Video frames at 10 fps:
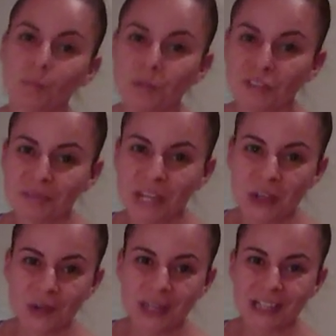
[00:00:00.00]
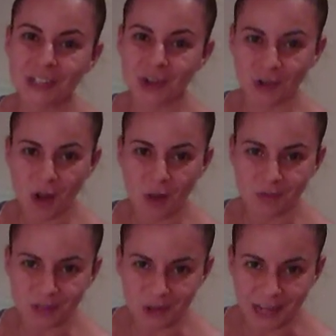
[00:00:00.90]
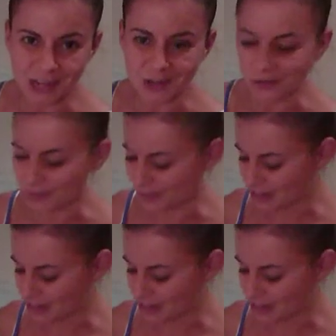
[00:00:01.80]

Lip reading: movemeyoga.com.au.